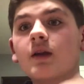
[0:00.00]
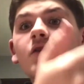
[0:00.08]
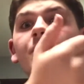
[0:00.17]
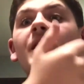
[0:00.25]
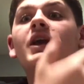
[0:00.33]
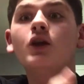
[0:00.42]
And it's
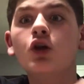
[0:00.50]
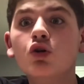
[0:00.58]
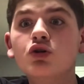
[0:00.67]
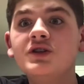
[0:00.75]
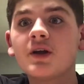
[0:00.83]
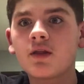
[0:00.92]
going to be a
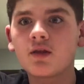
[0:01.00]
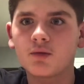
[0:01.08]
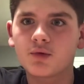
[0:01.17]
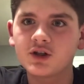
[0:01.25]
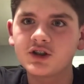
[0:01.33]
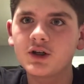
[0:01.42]
huge
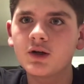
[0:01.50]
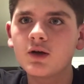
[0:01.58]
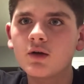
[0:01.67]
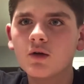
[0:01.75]
celebration.